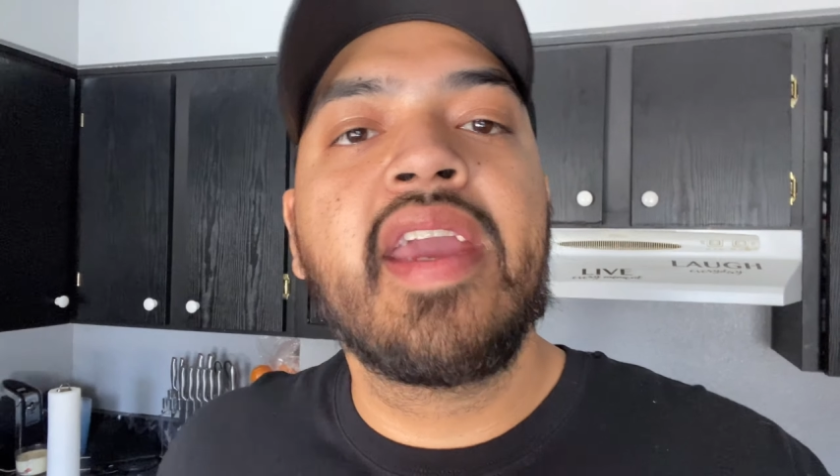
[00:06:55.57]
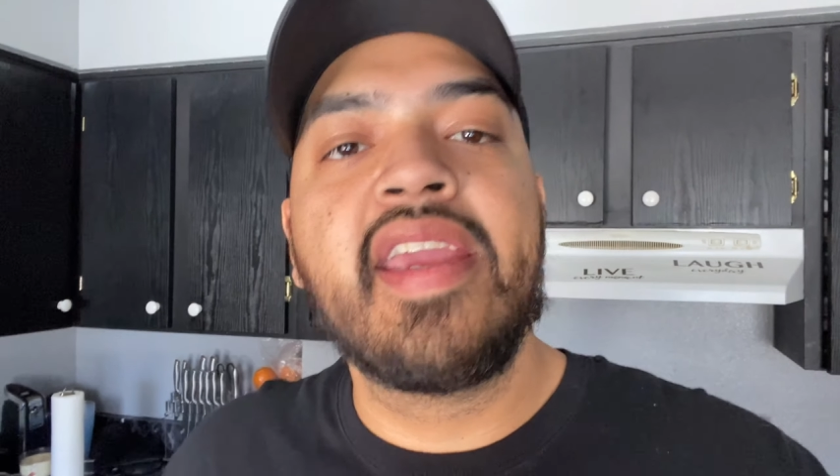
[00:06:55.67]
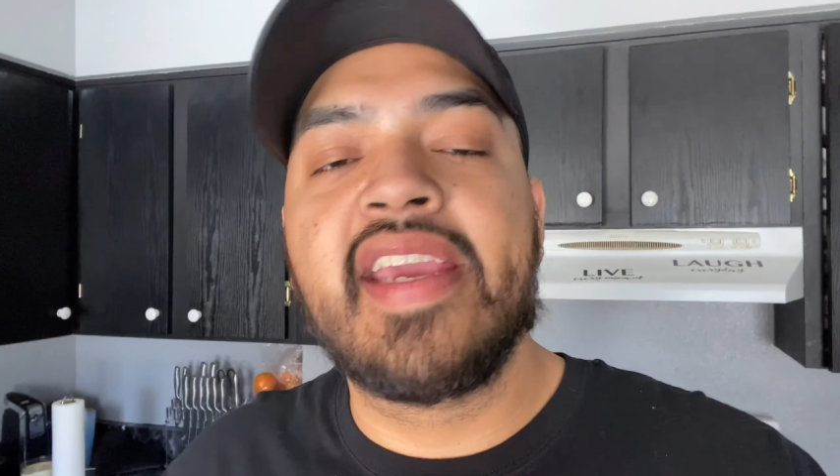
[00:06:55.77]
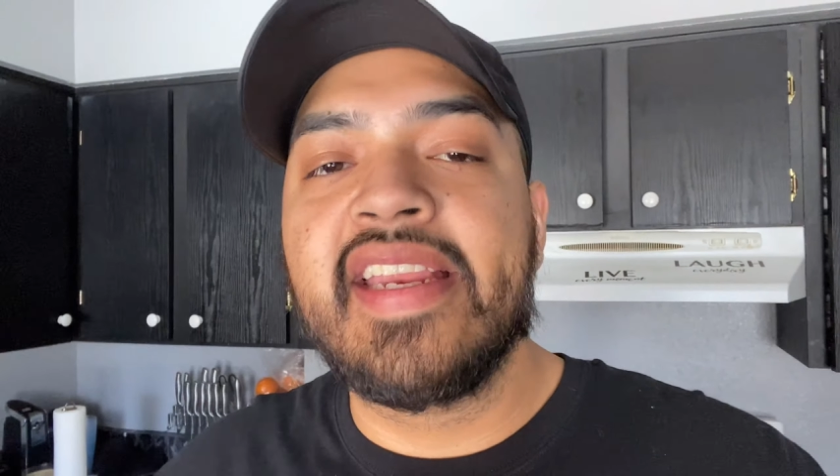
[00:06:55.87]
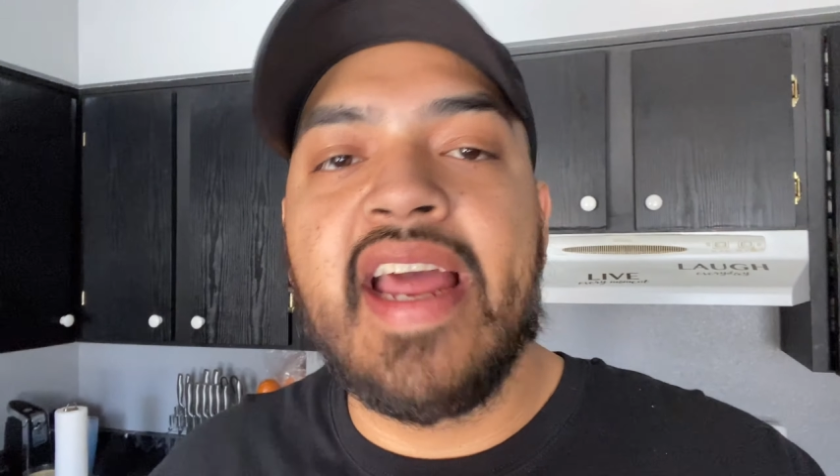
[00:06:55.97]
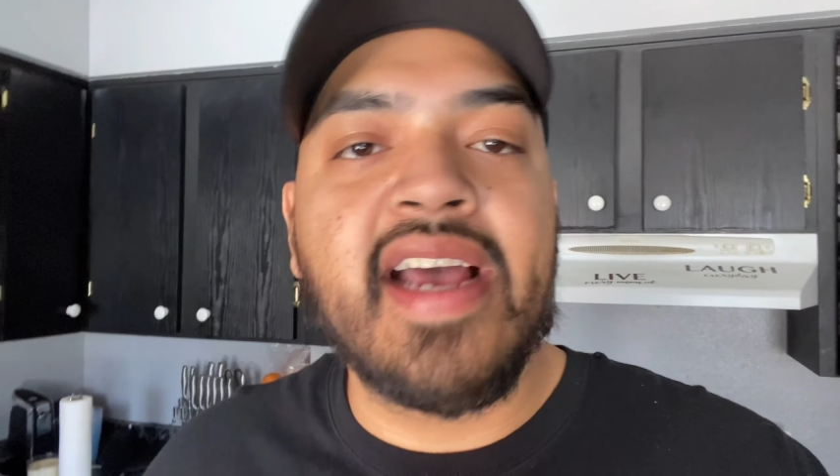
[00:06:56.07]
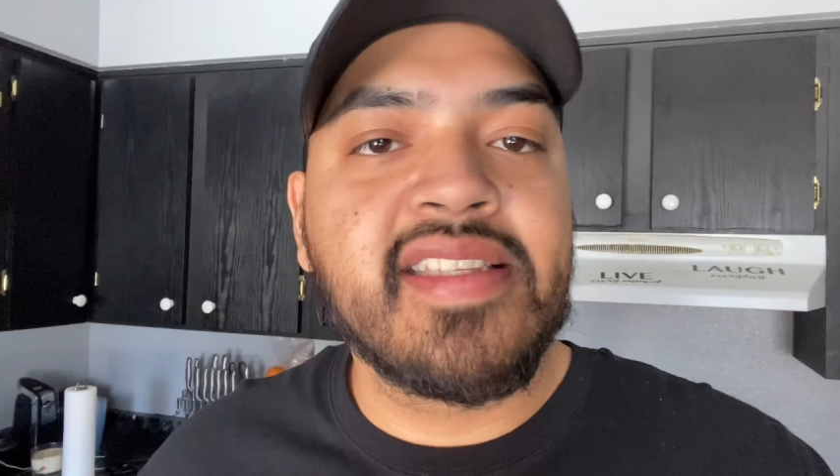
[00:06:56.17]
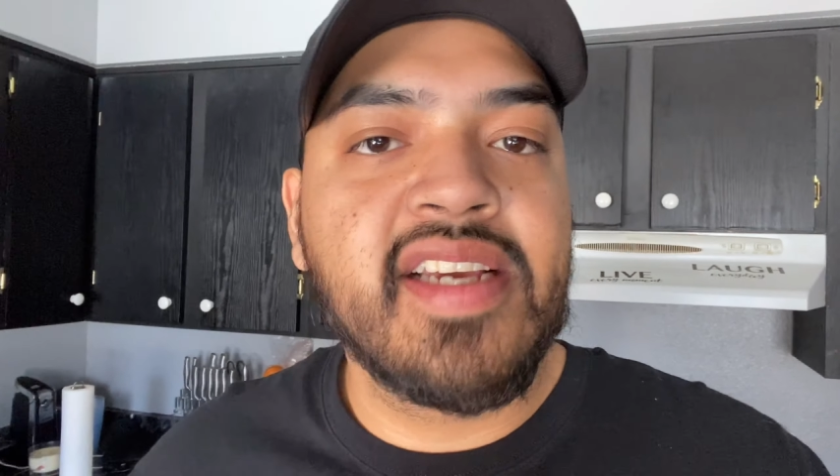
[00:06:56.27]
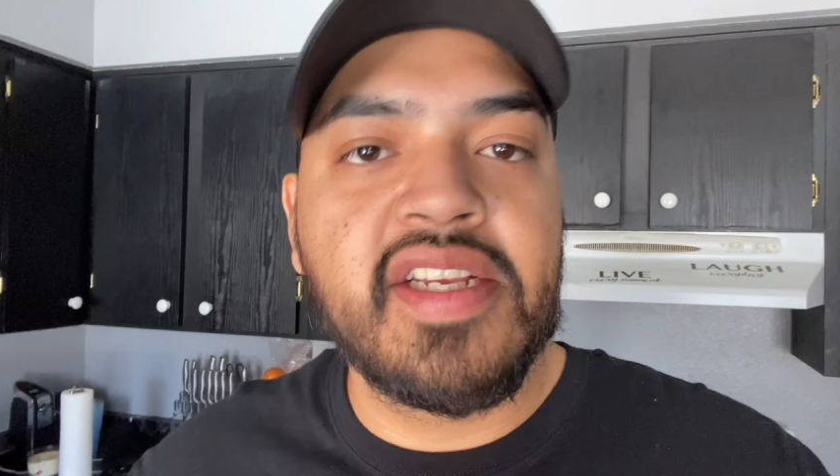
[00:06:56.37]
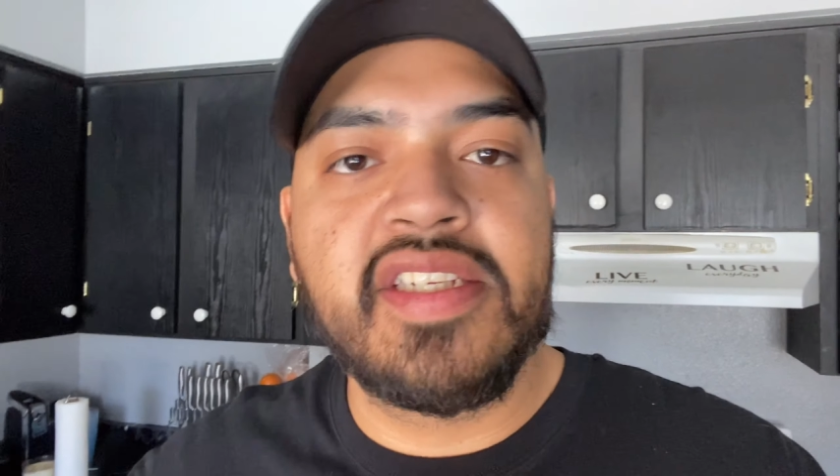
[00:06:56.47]
He cannot
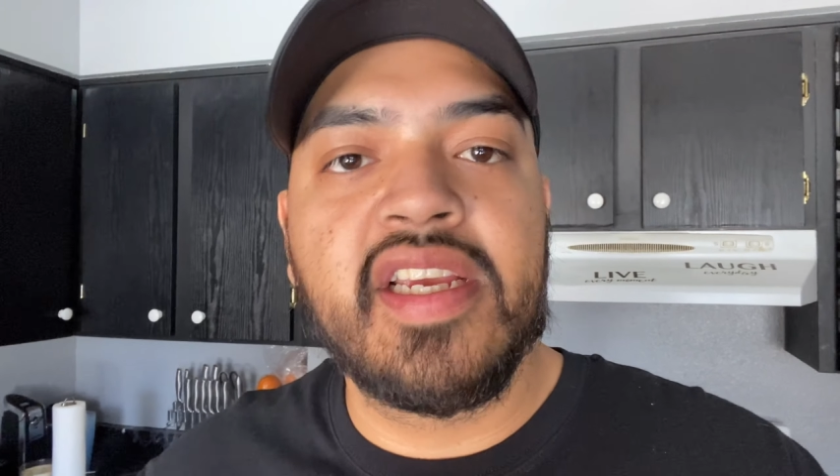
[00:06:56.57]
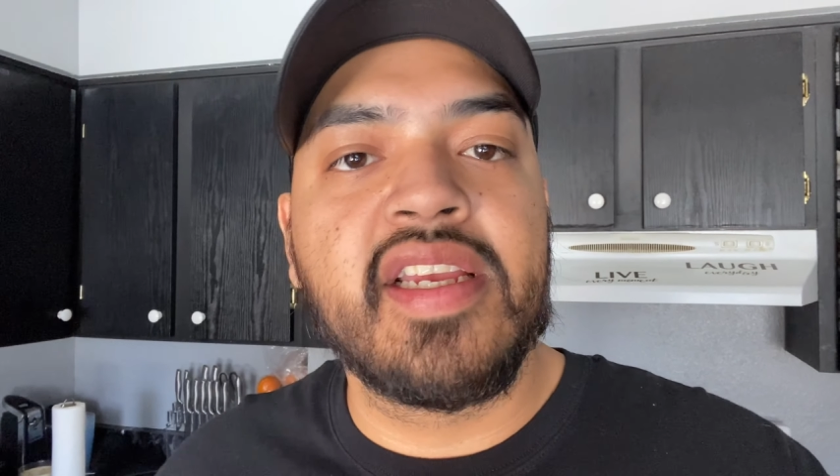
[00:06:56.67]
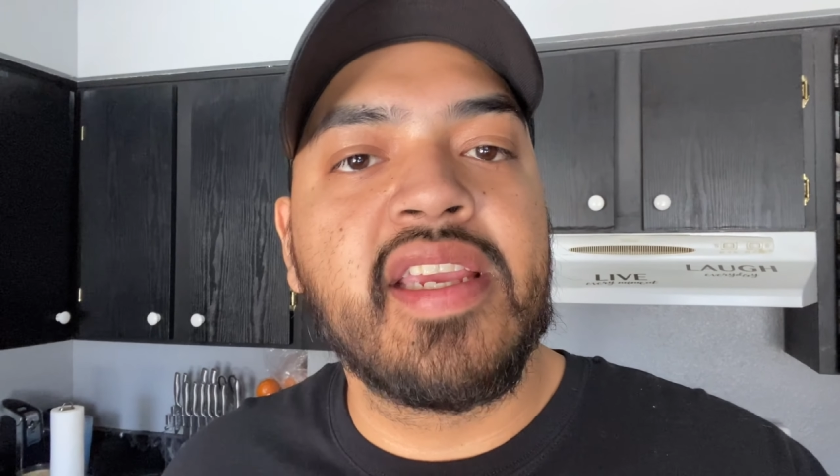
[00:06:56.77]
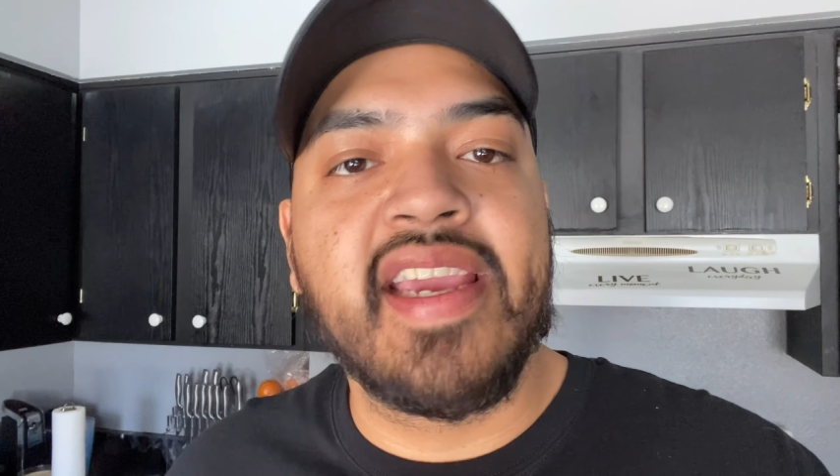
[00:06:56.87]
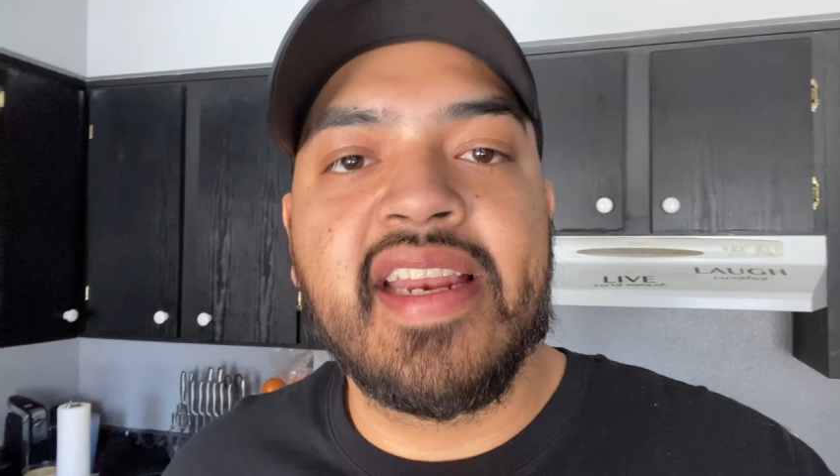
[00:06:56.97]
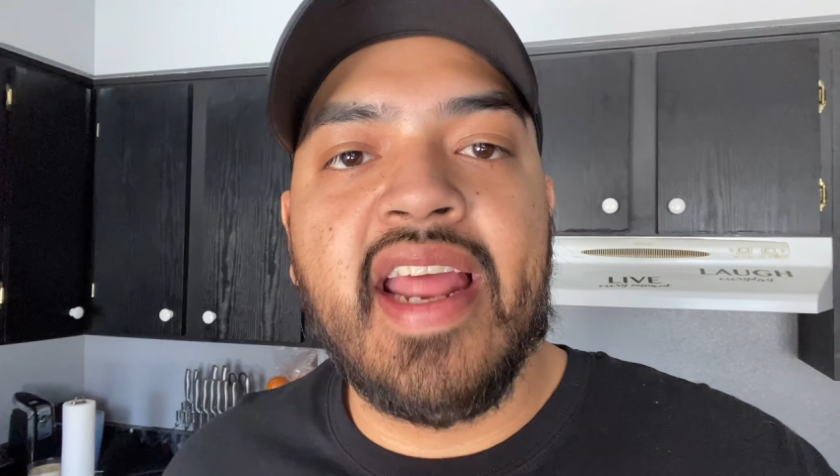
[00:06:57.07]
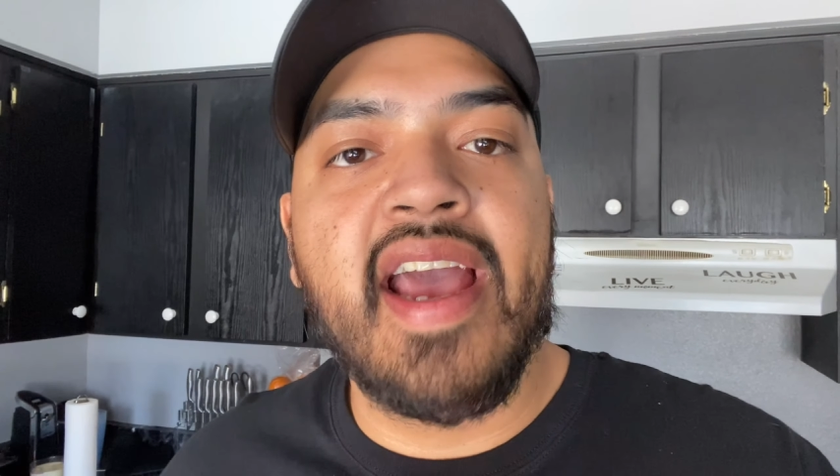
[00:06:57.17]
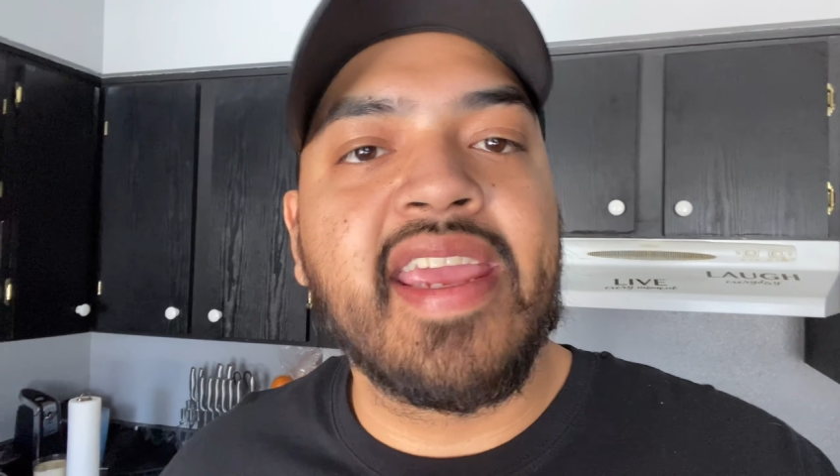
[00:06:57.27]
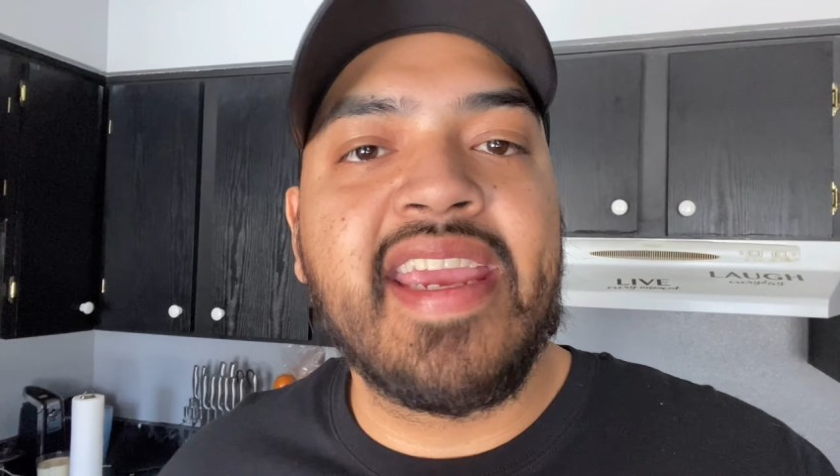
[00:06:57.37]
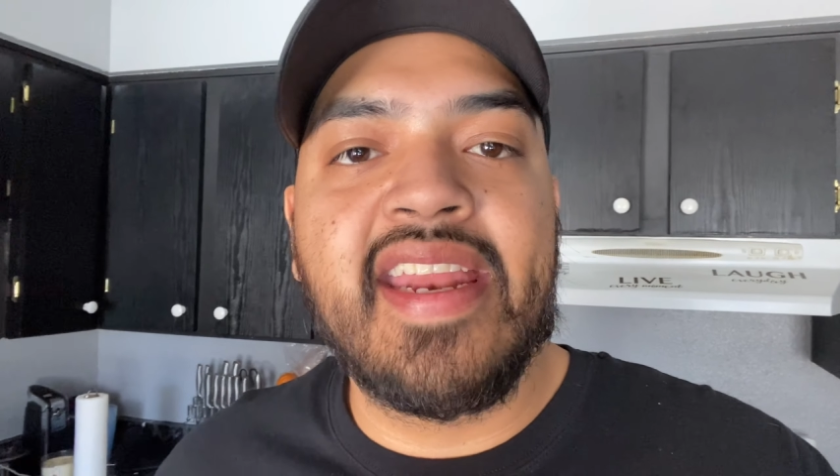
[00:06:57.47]
touch it. He
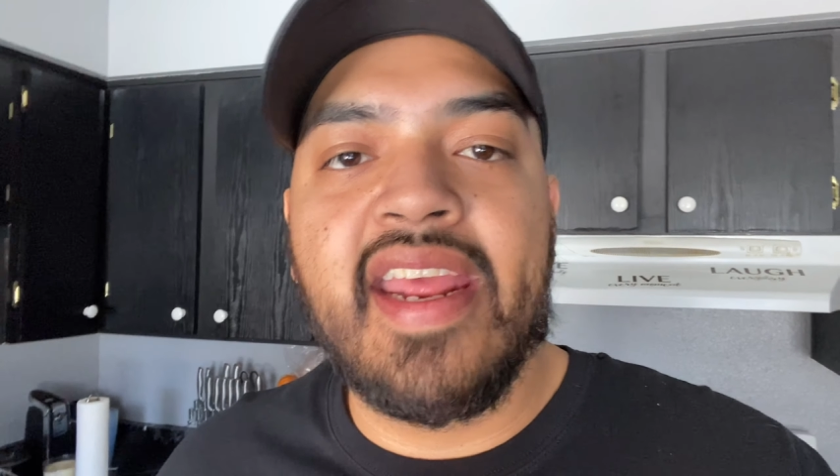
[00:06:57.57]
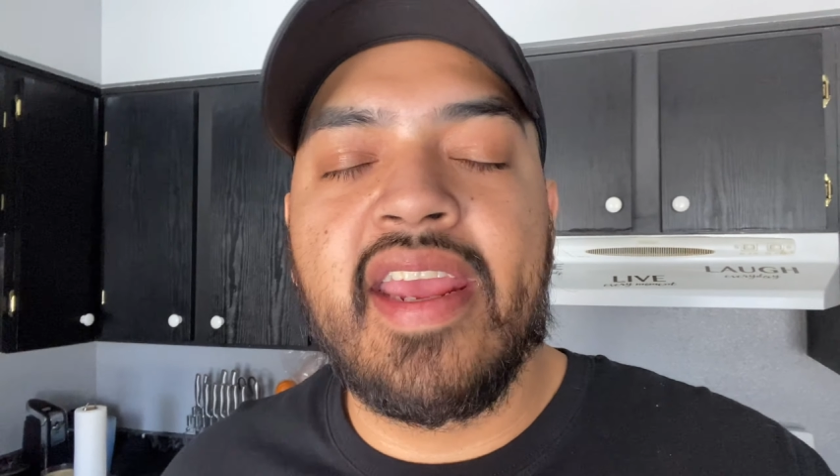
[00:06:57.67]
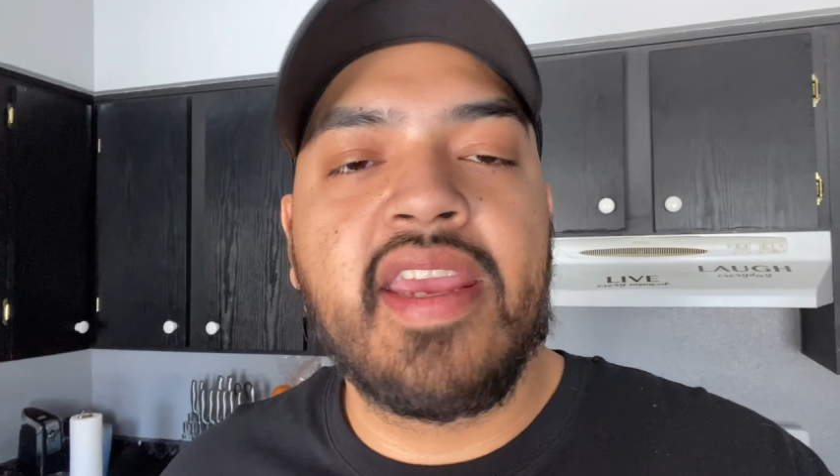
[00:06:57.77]
cannot eat it.